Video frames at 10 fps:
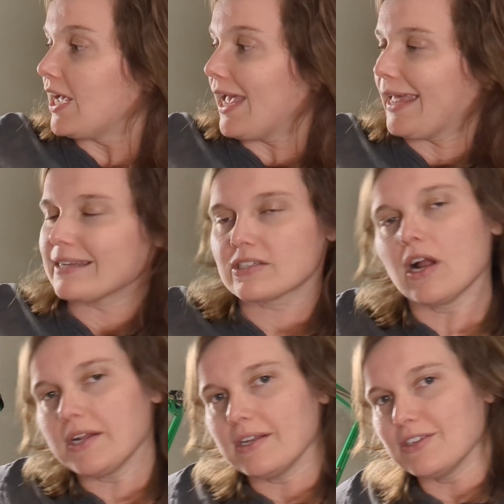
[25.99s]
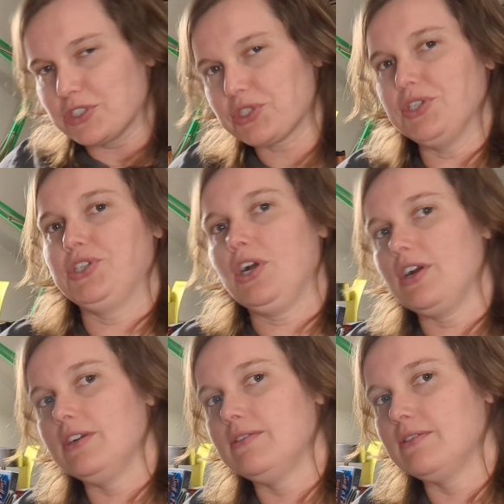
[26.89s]
And it's not just a jar.
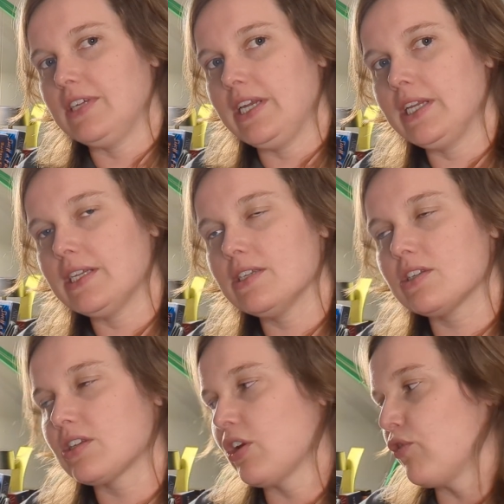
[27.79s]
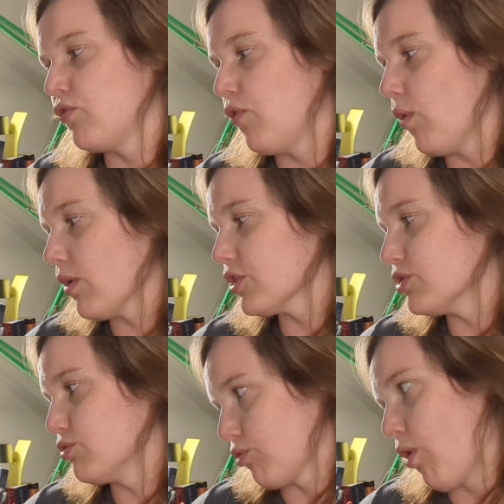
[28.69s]
It is 4
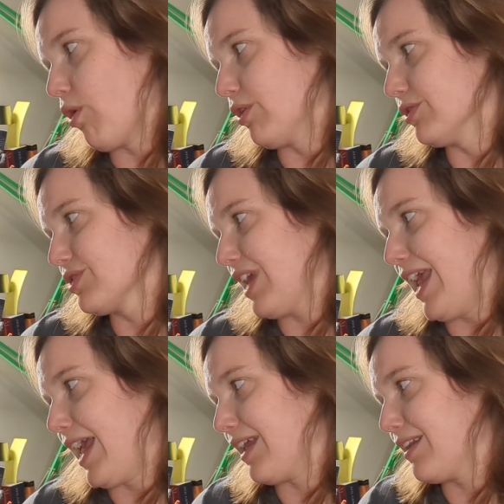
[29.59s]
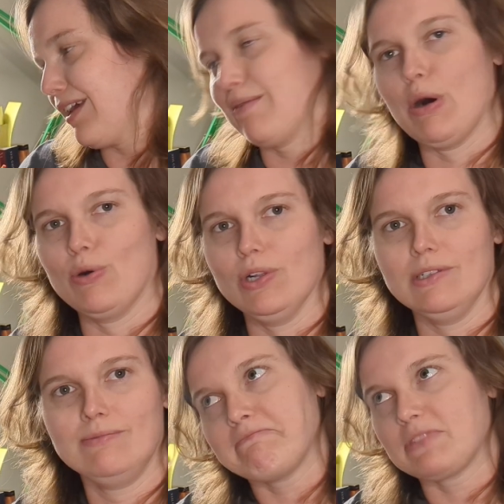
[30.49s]
drawers and a bowl.
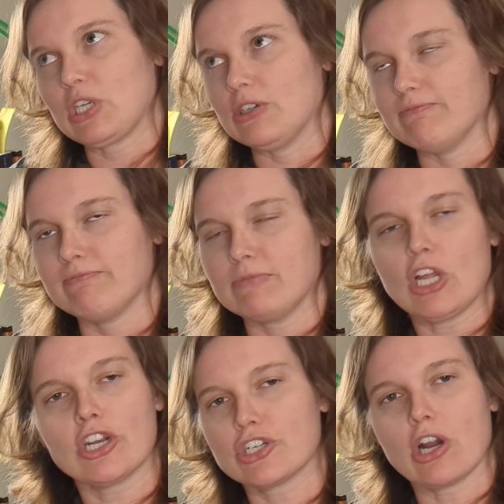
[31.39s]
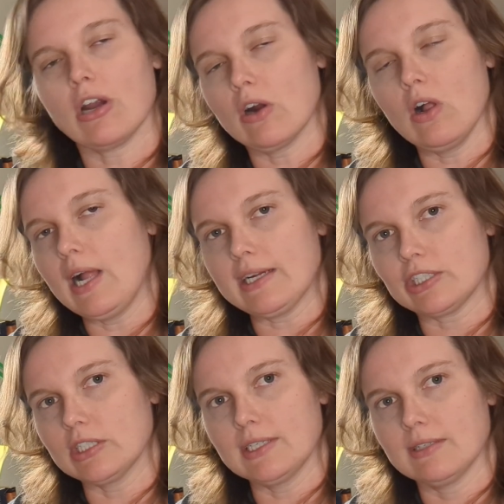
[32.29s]
So not a jar at all, actually.